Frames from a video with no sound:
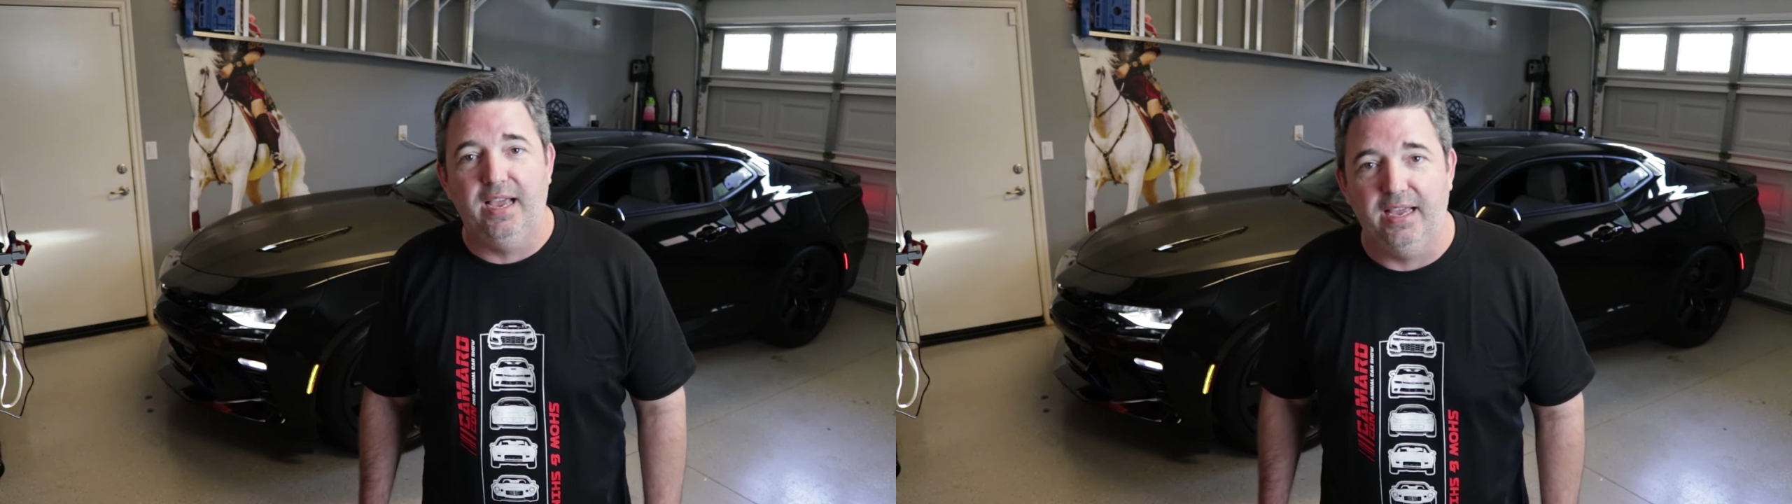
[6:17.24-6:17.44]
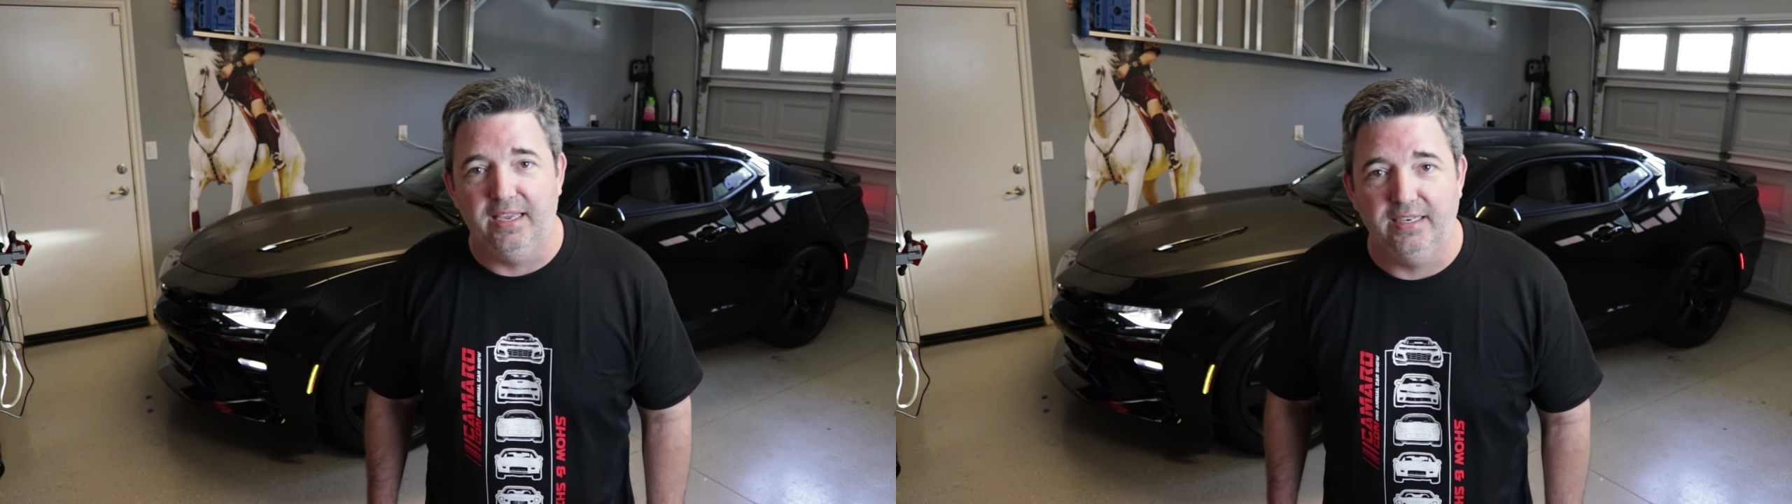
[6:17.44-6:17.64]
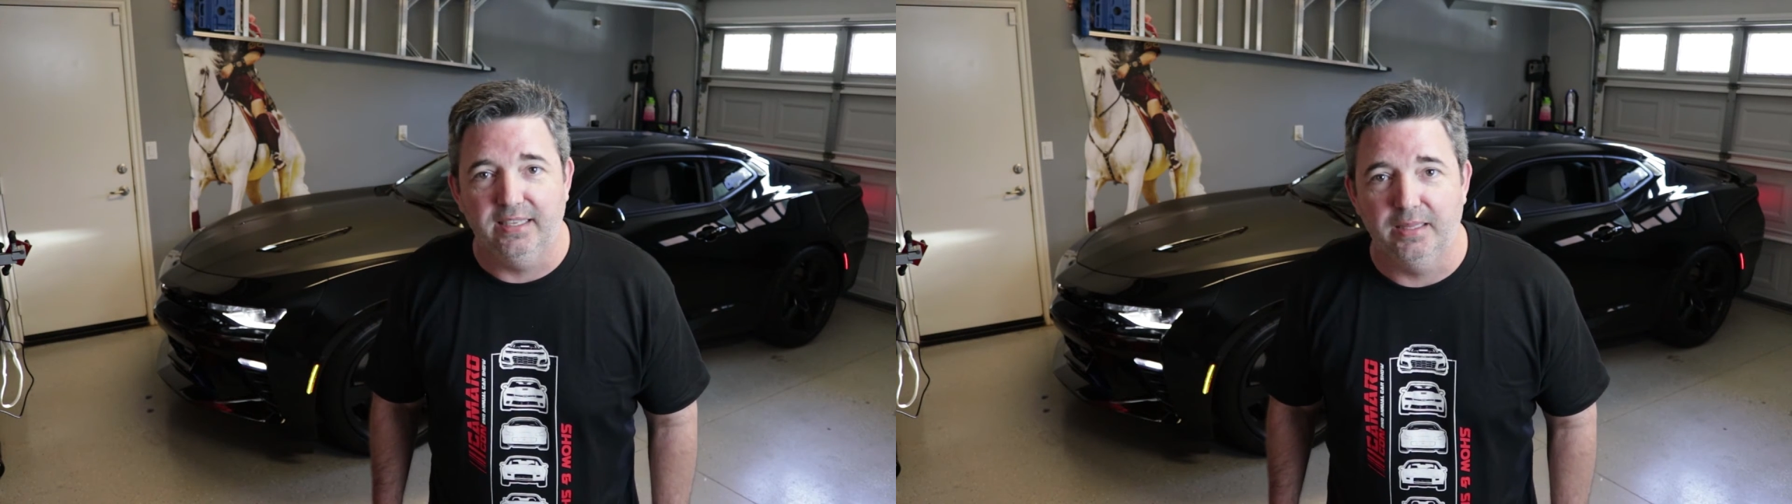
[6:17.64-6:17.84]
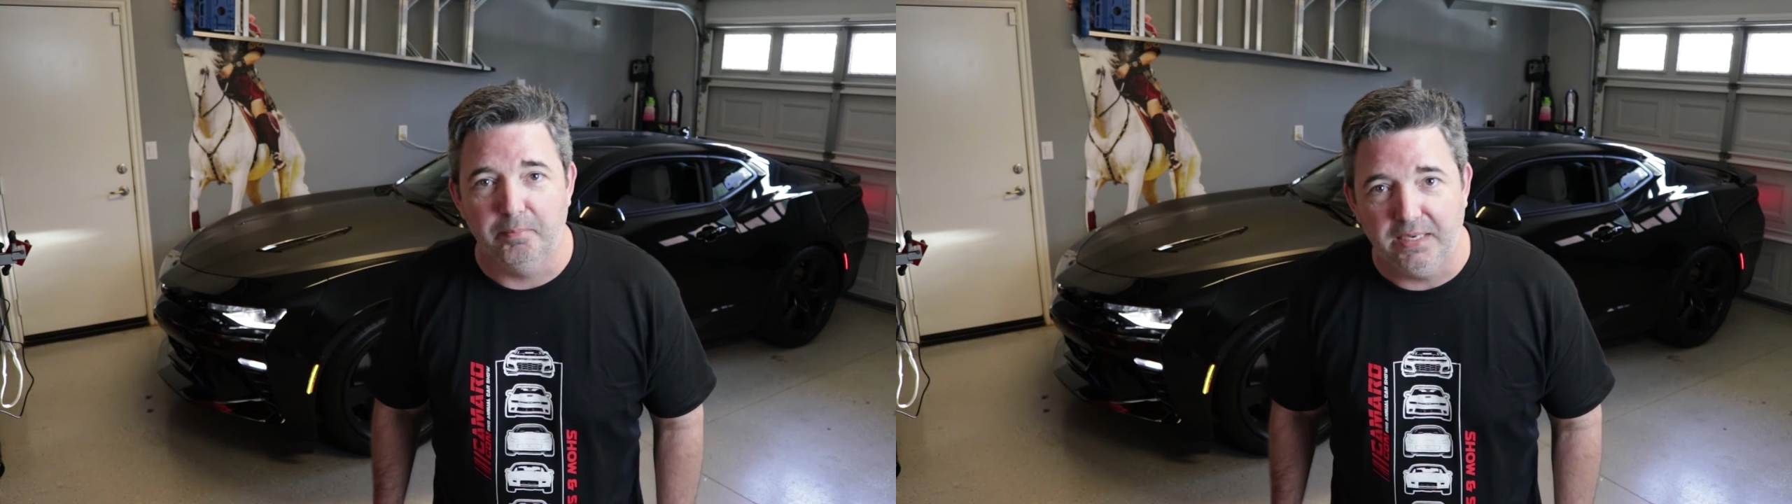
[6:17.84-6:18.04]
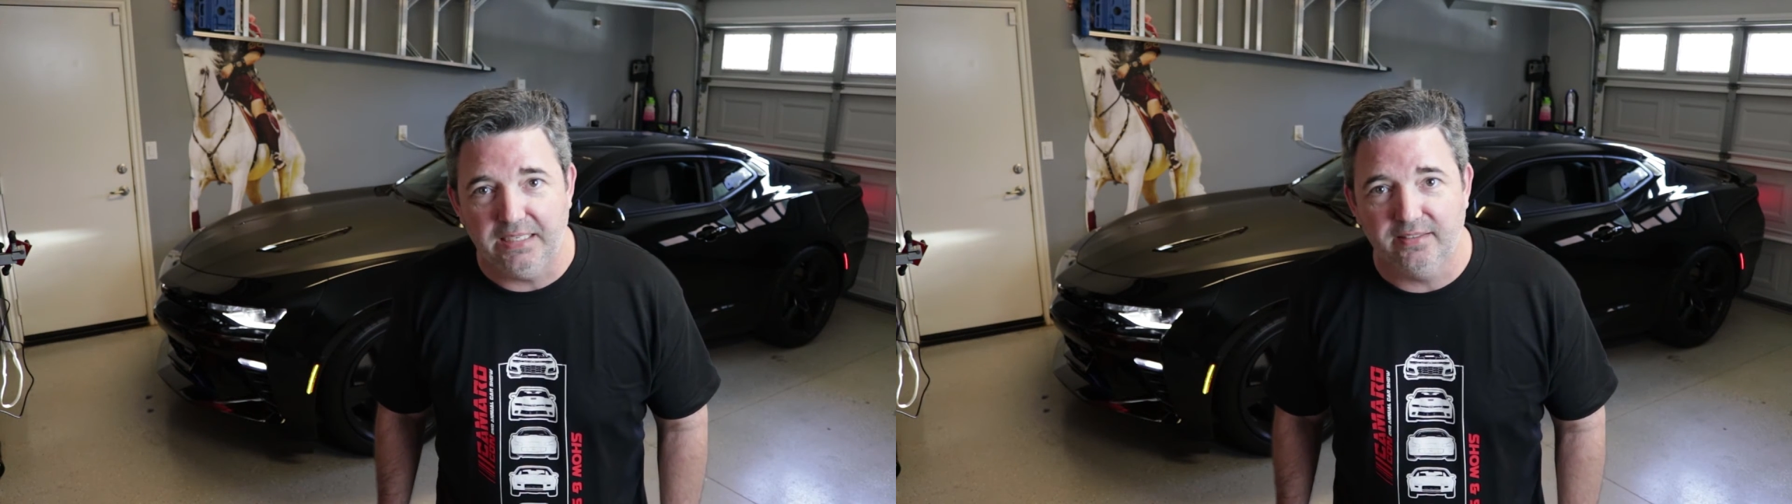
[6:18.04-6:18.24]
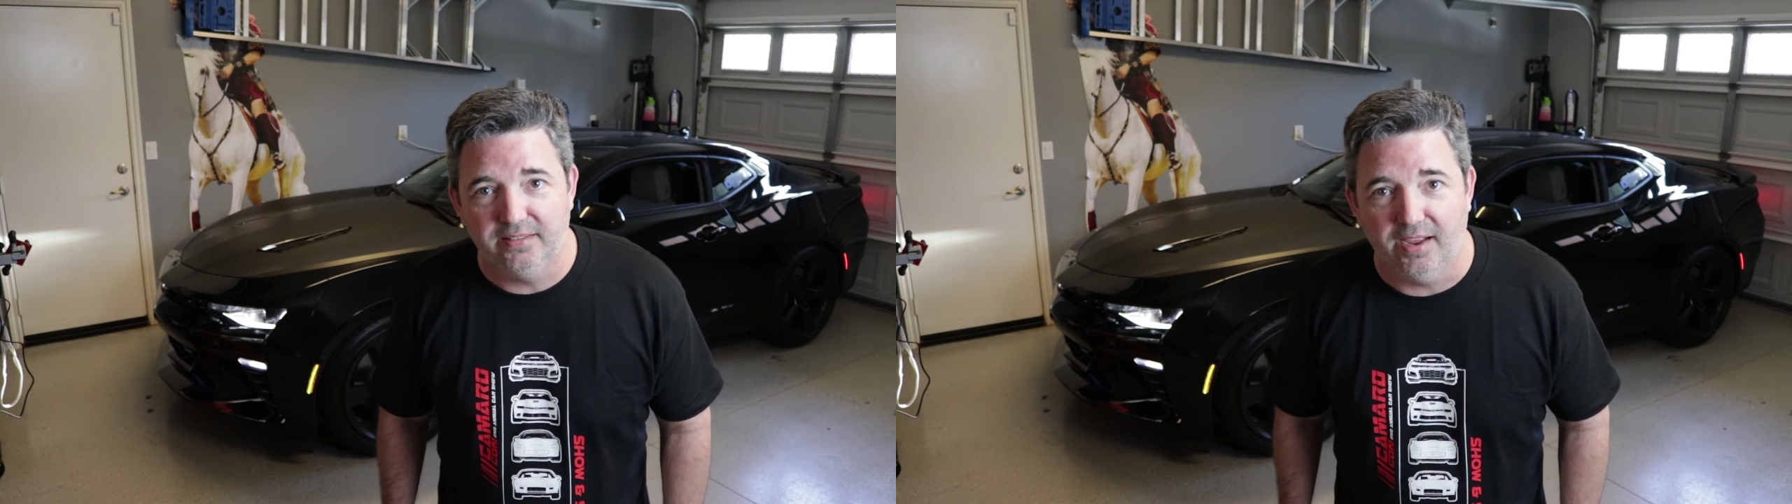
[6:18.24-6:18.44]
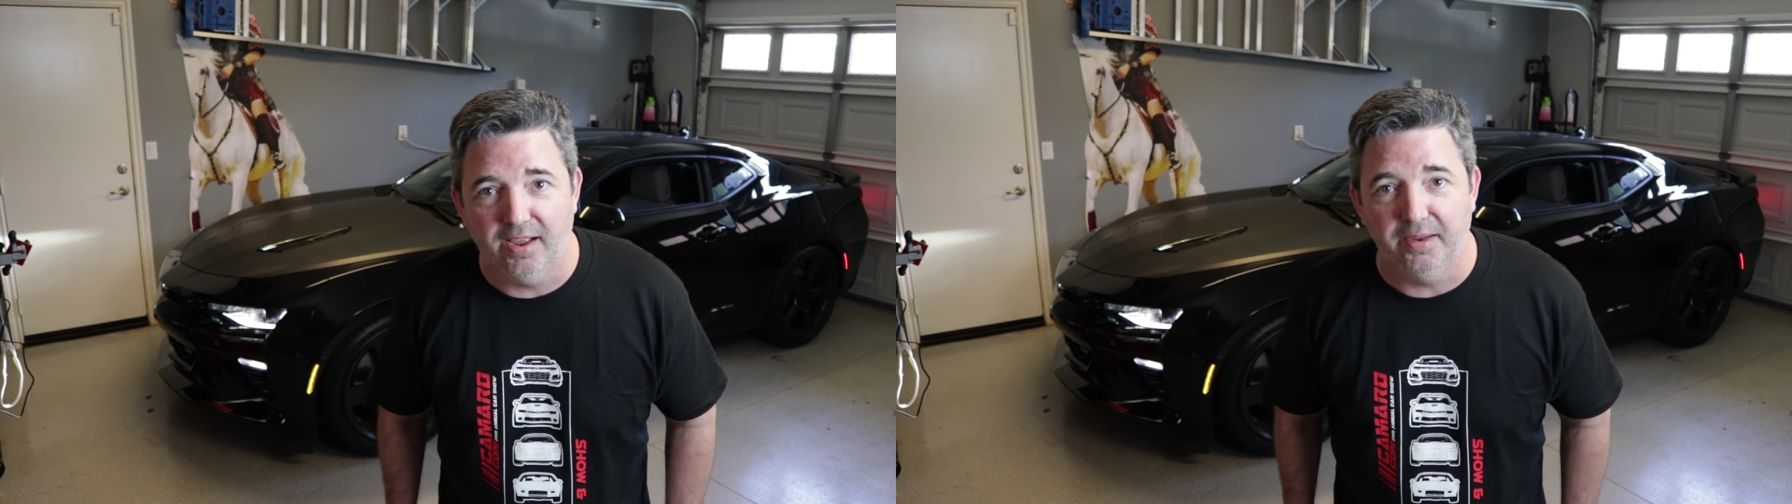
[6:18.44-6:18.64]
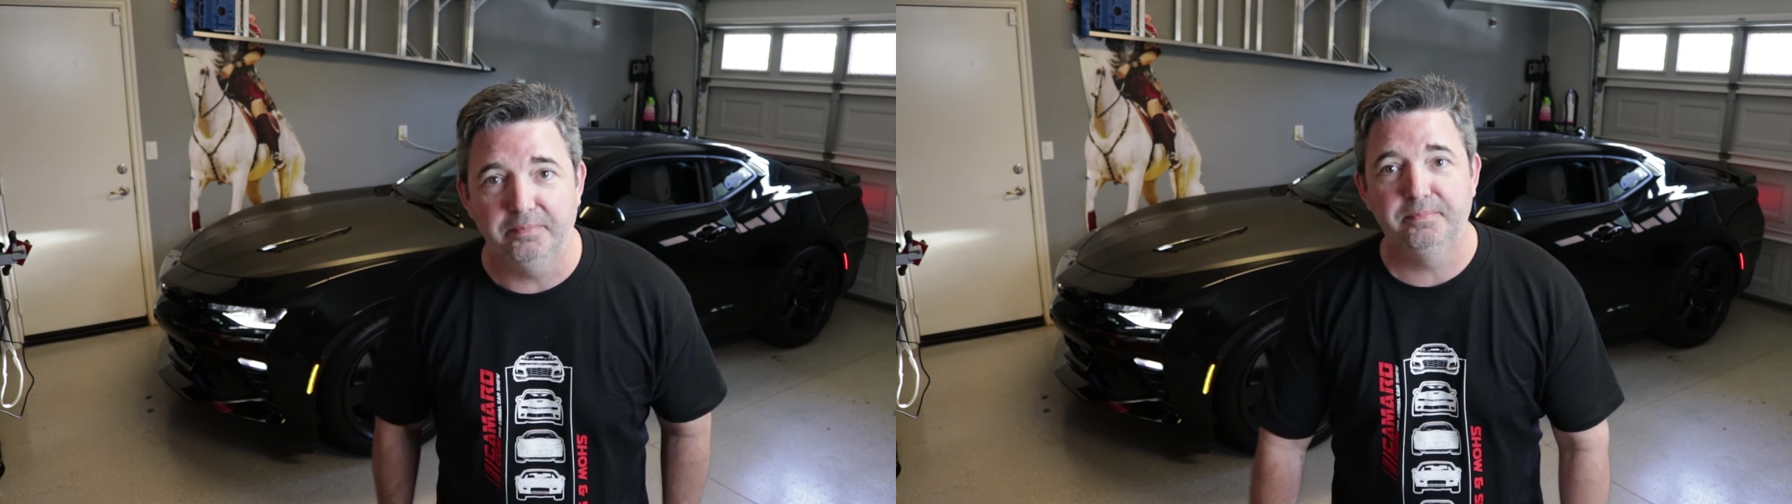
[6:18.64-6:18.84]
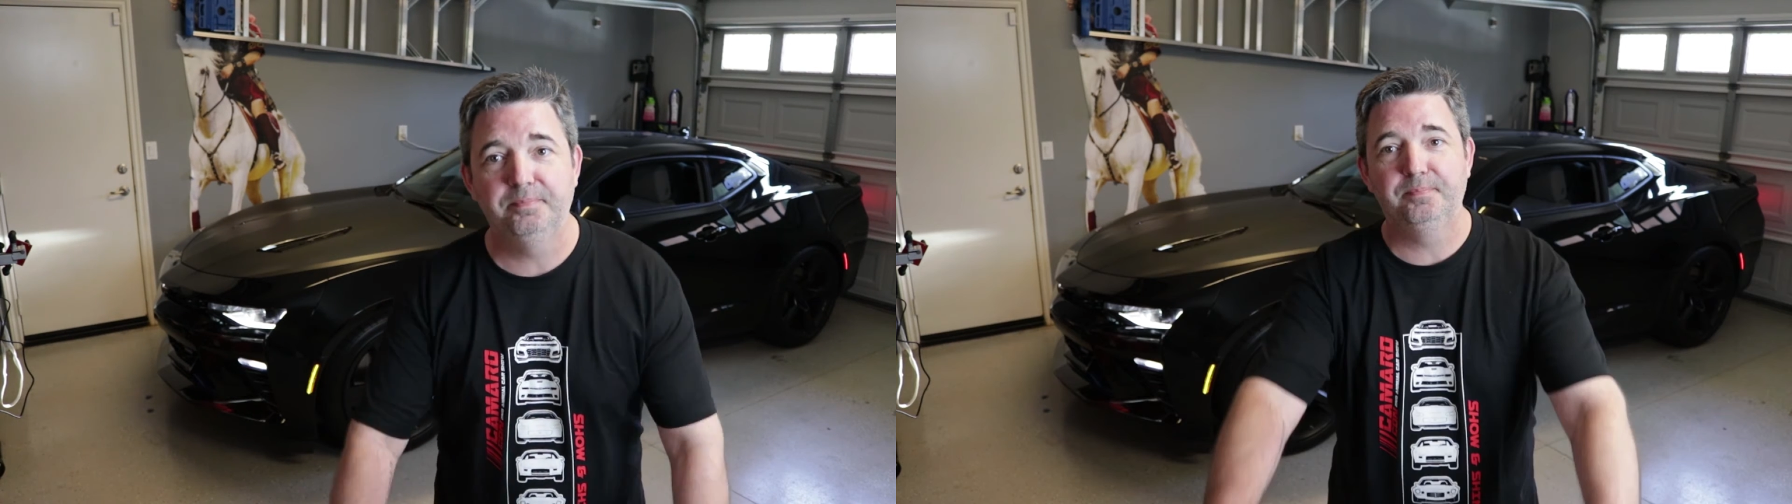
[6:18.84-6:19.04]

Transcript: And in the meantime,